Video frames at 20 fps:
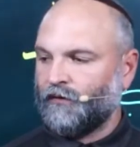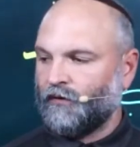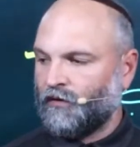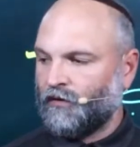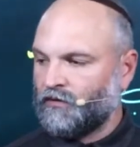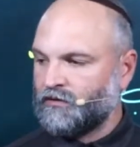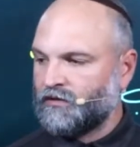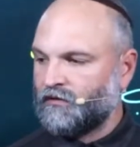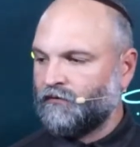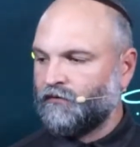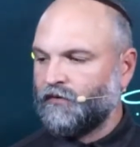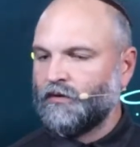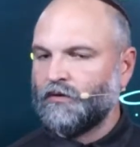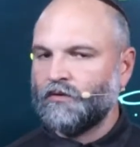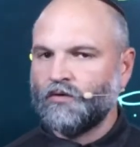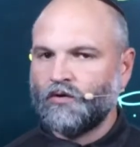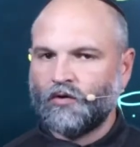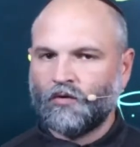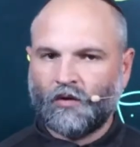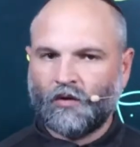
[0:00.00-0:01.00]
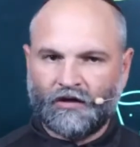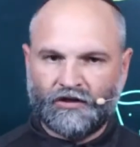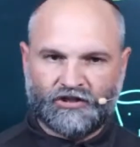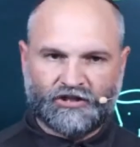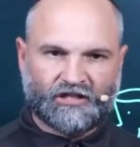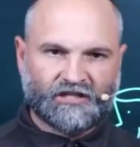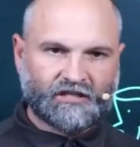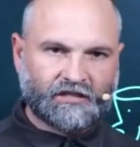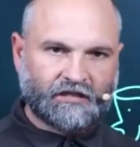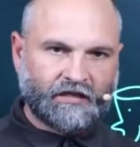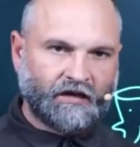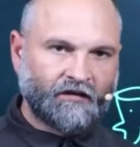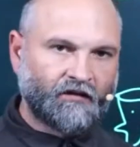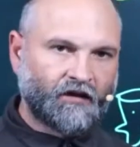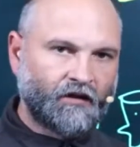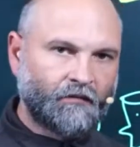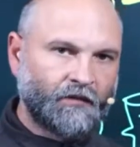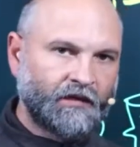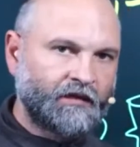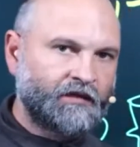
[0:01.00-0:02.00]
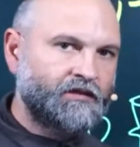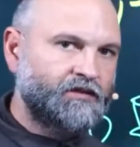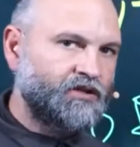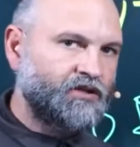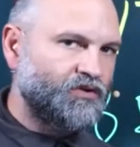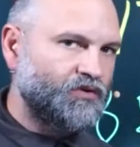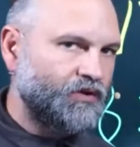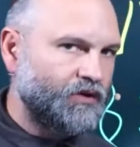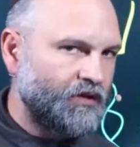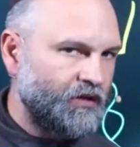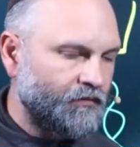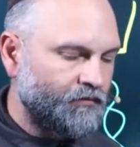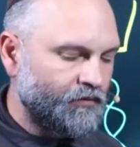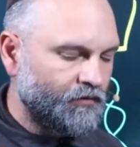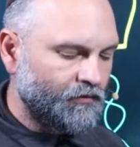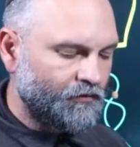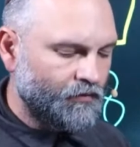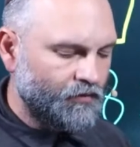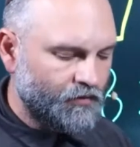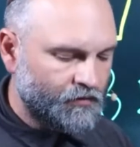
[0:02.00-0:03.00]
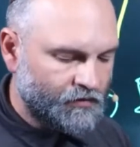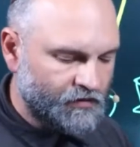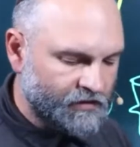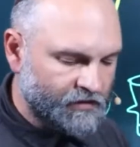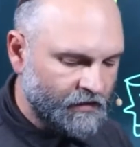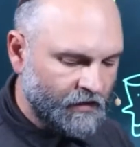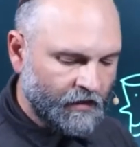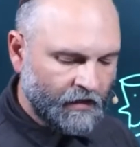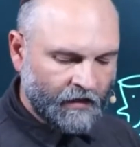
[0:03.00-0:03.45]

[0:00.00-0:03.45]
those of you who are just now coming into your Hebrew roots